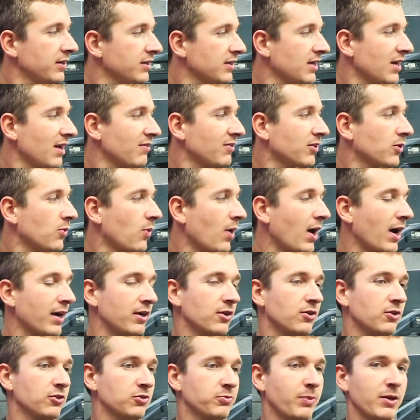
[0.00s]
you never quite
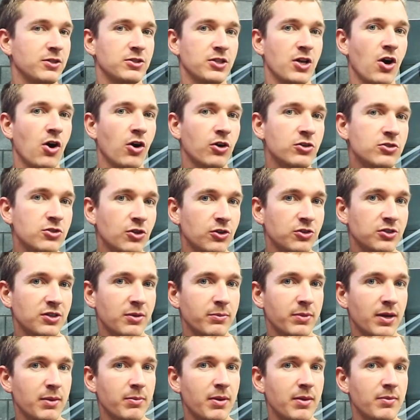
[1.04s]
know, especially autos
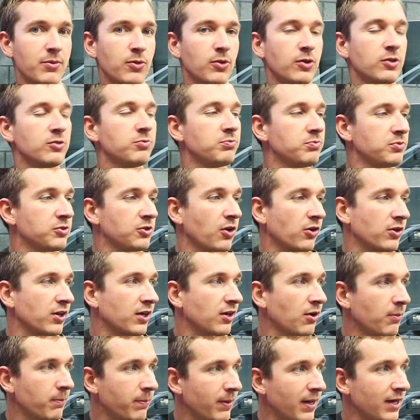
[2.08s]
can be a bit more soggy
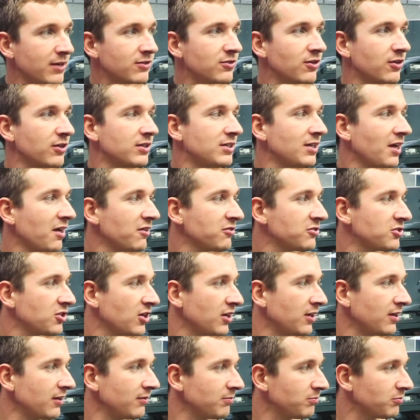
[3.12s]
compared to a
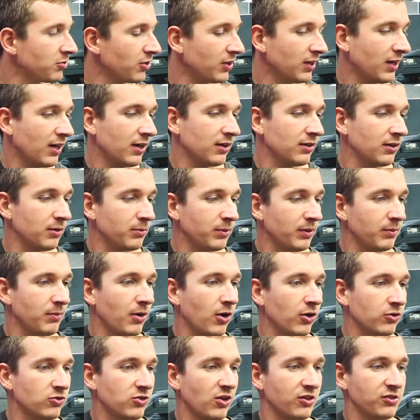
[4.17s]
DSG, so you get a little bit
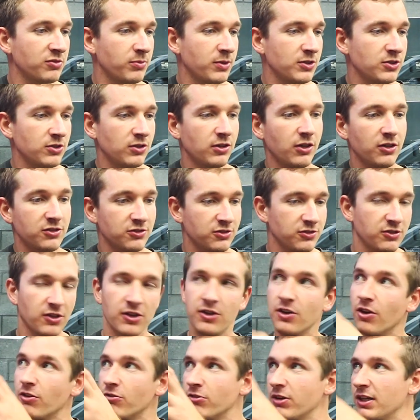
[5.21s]
more transmission losses that
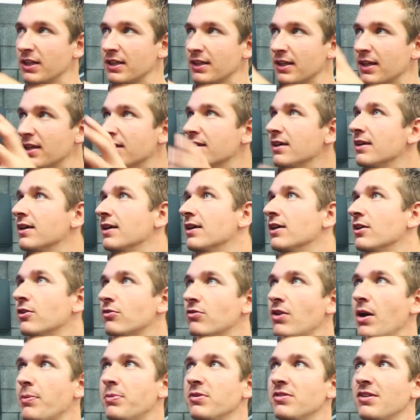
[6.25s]
are not really
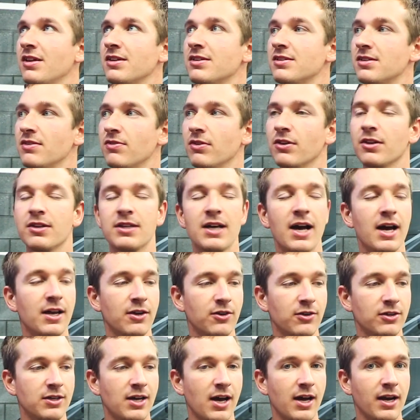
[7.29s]
representative on a
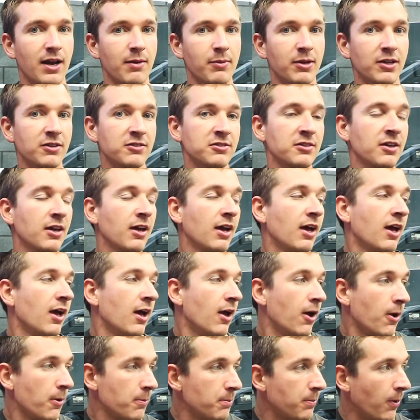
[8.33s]
dyno dynamics.
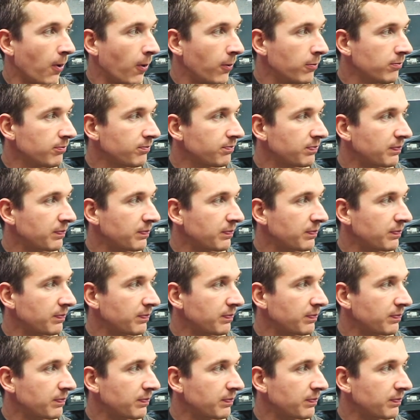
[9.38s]
But